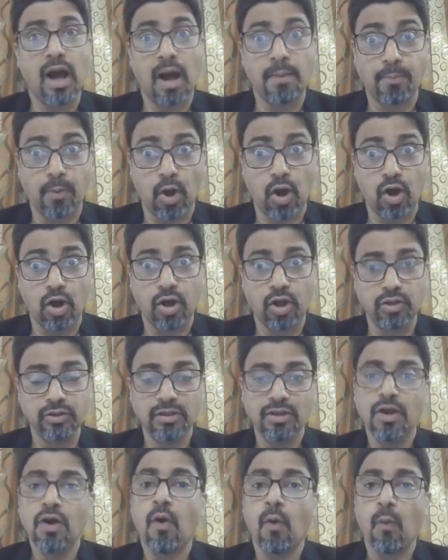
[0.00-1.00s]

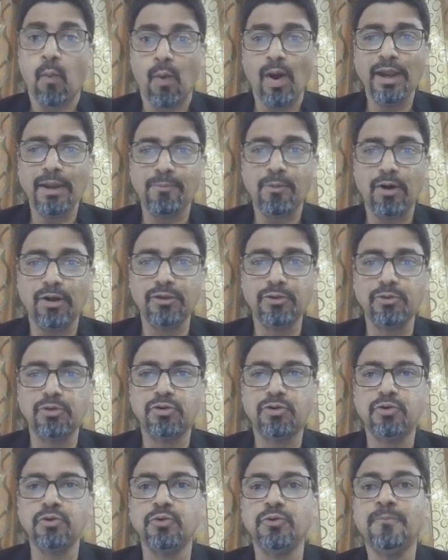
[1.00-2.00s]
upon 1 upon
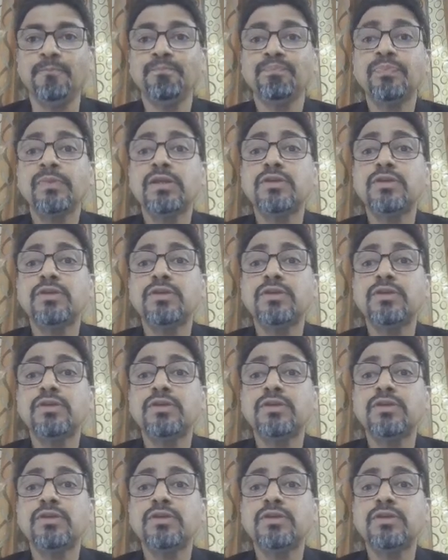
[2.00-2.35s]
root 2.